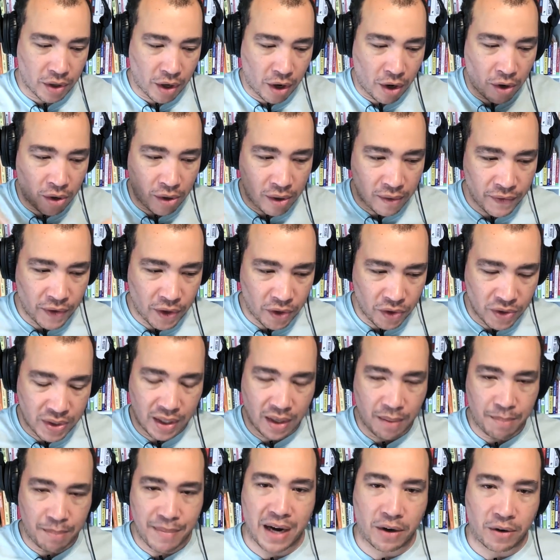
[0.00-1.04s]
all of those
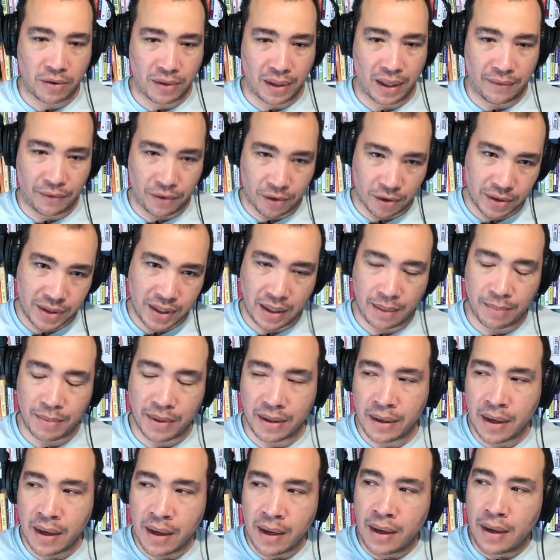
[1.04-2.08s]
at a macro level or team.
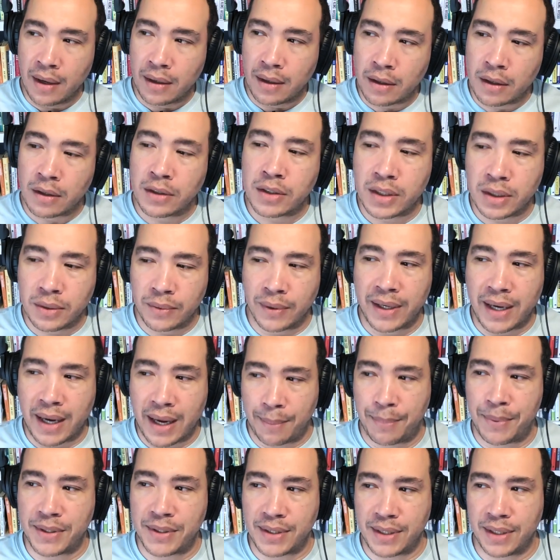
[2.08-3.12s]
And largely what
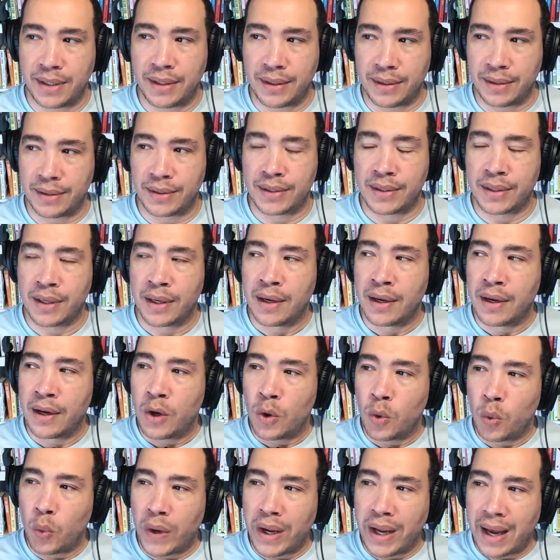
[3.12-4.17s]
happens is
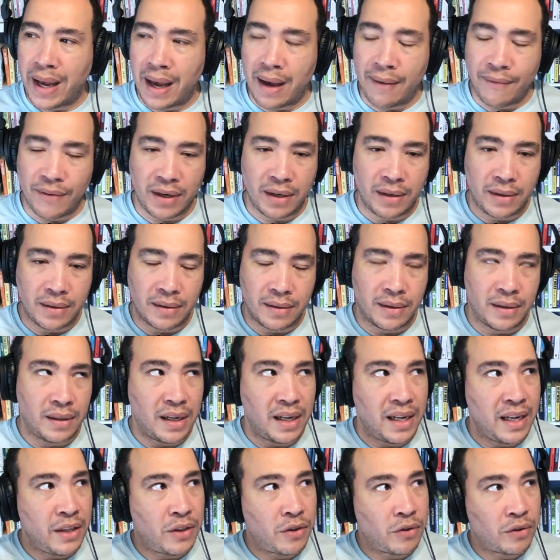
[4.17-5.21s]
we haven't
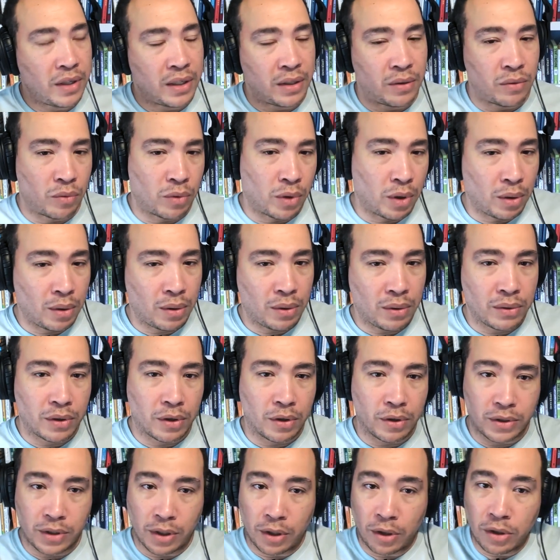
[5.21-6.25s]
either enrolled
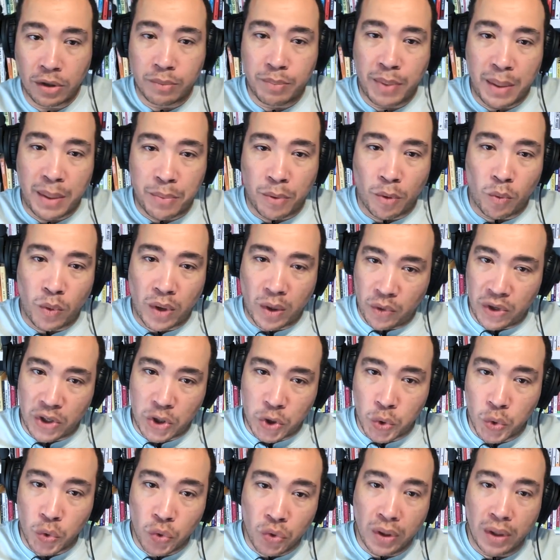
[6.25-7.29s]
or told people what we
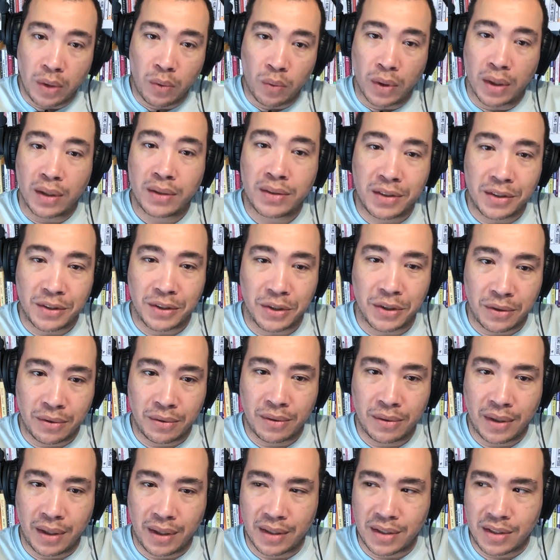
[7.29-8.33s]
truly want to
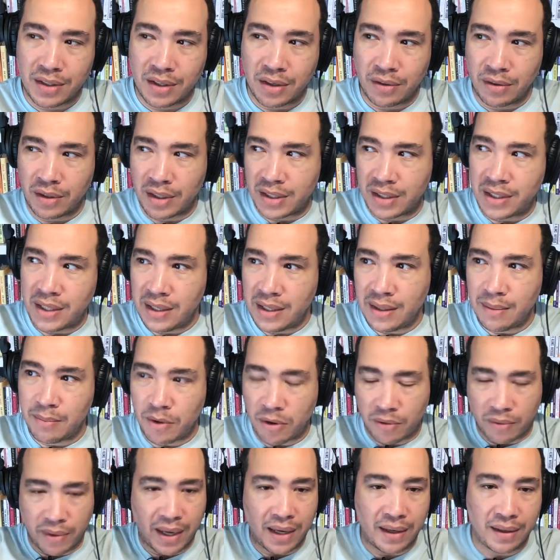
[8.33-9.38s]
do. And so the team
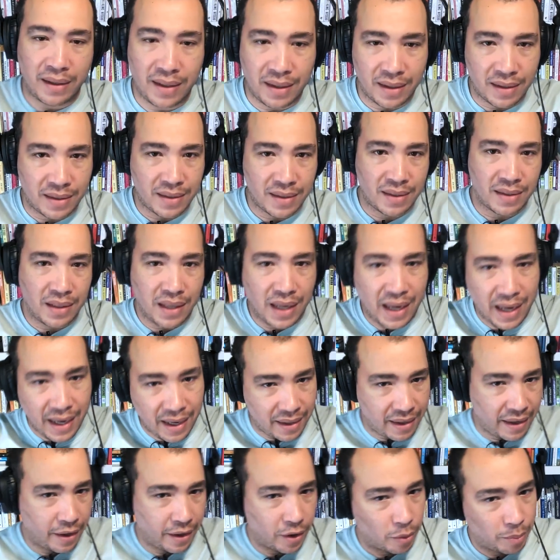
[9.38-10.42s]
around us
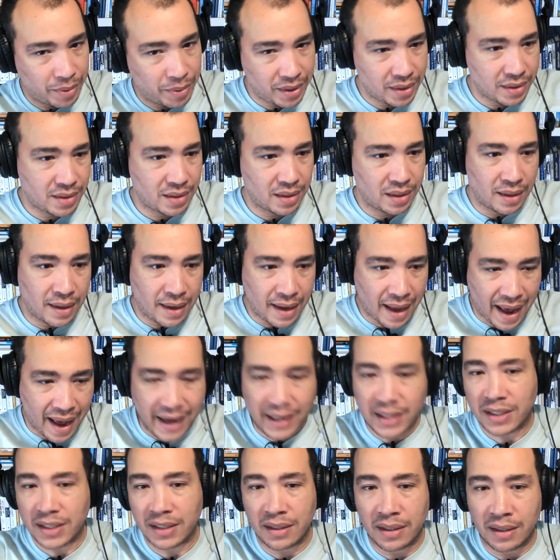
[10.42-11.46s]
can't help us and
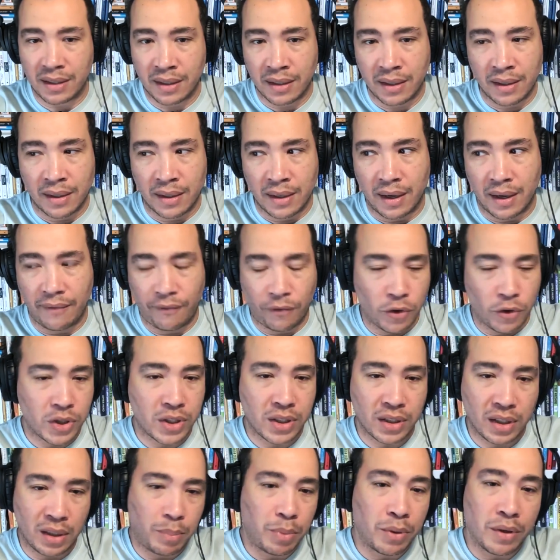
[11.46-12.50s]
actually,
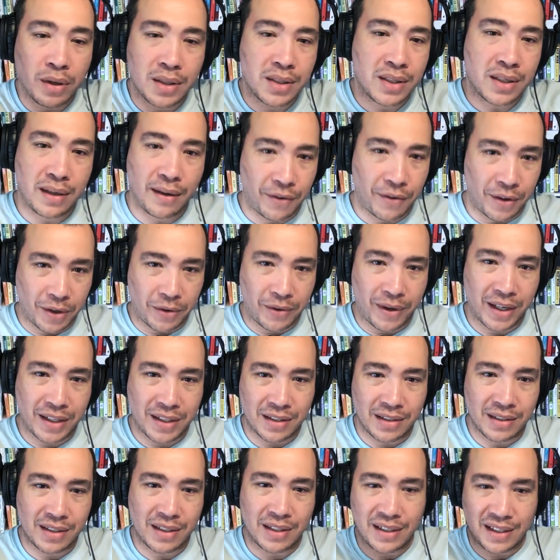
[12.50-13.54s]
unfortunately, pull us in different
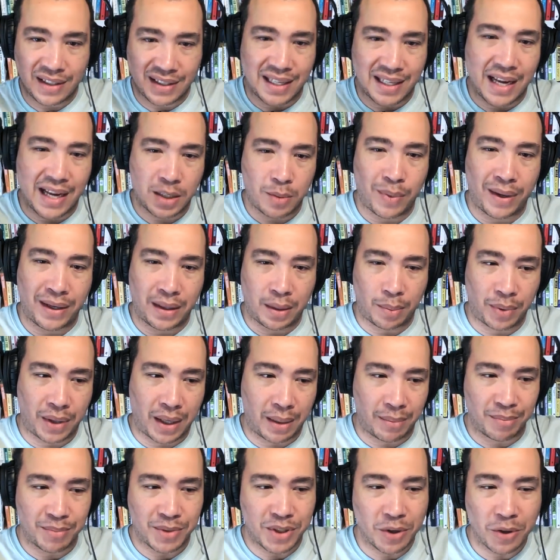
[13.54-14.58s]
directions and exacerbate the
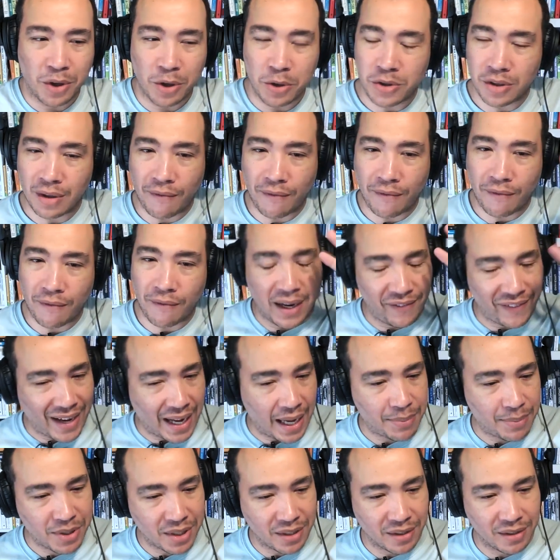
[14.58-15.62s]
problem. So those are the five
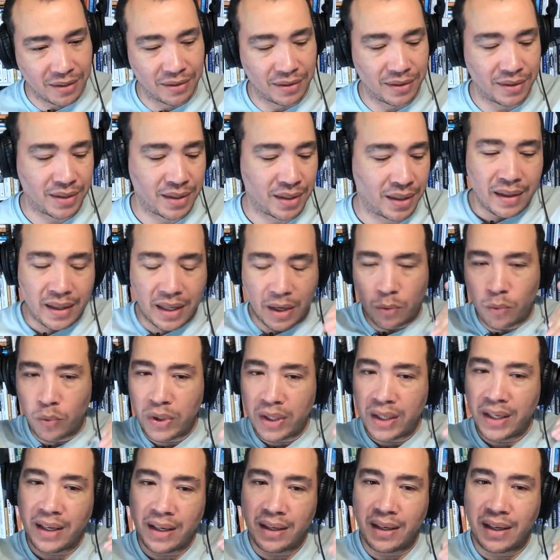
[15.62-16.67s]
obstacles that
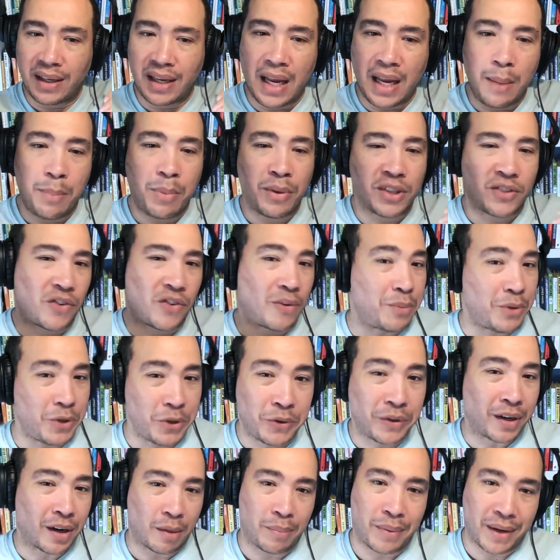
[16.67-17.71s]
really keep us from
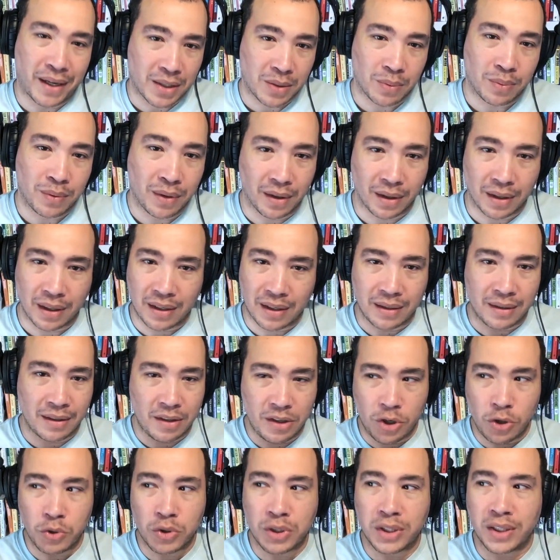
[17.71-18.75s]
doing our best work.
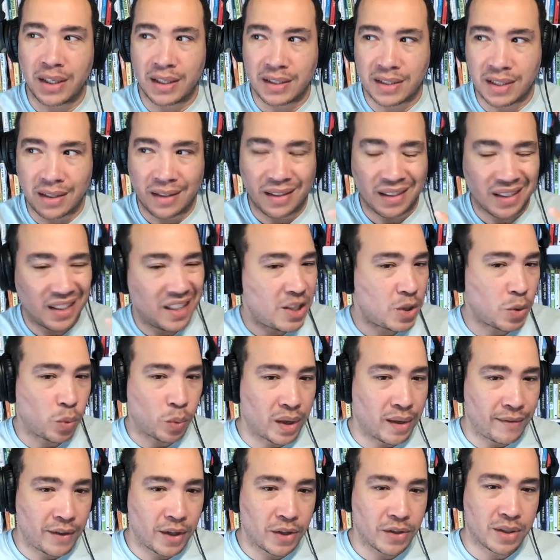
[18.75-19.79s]
And usually it's at least
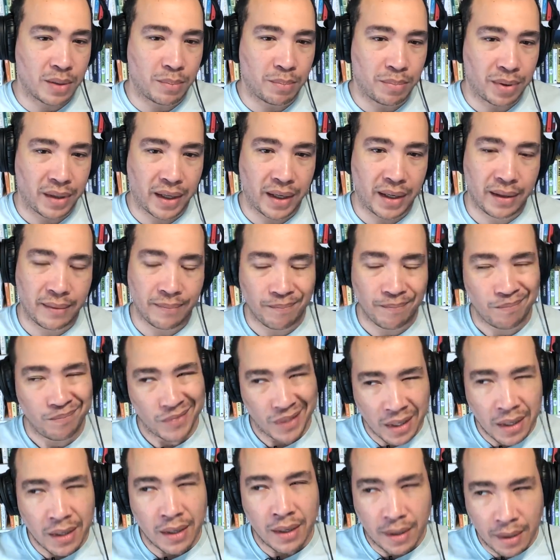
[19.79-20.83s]
one of those in play,
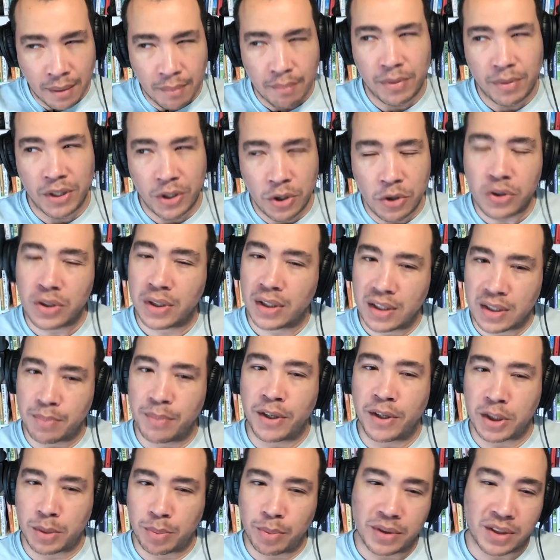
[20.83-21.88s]
but usually it's
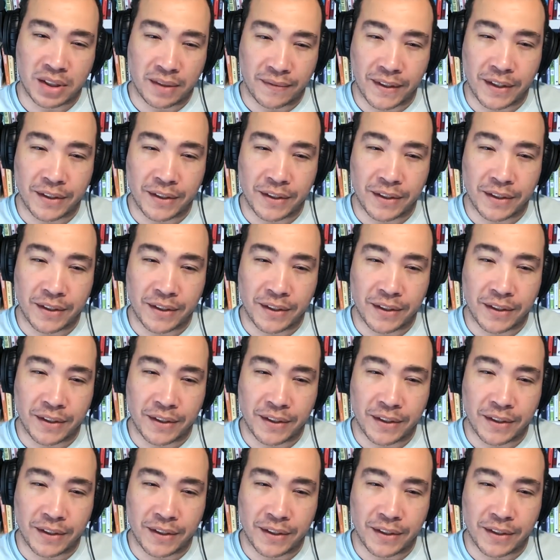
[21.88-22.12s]
multiples of